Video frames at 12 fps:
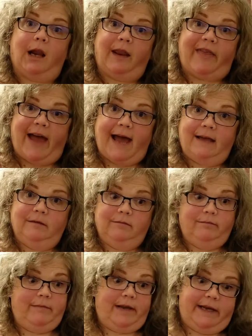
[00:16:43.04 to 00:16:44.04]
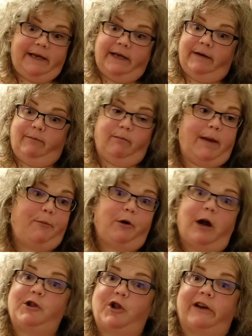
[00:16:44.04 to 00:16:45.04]
All of that and
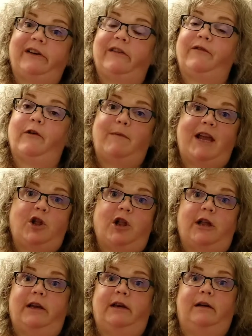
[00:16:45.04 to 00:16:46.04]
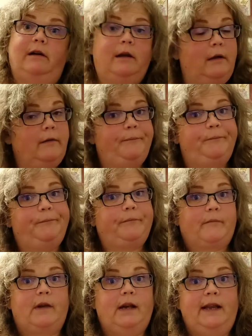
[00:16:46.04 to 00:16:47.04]
my project information
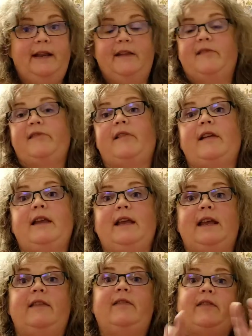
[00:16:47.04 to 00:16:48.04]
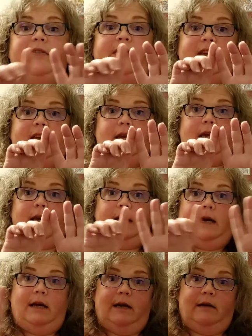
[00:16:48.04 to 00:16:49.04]
is in
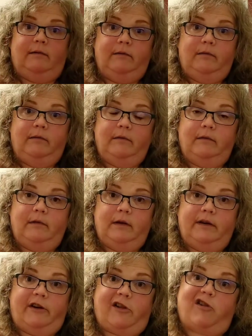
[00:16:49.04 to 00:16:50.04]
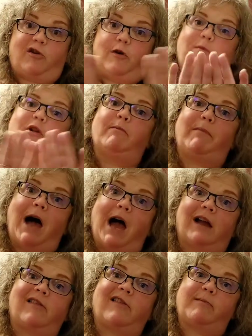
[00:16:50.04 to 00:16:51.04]
the description
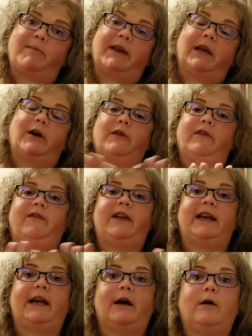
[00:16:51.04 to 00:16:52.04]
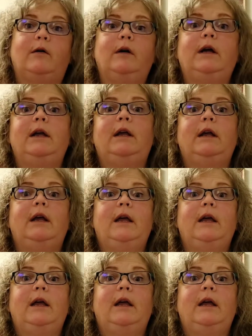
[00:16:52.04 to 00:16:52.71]
box below the video.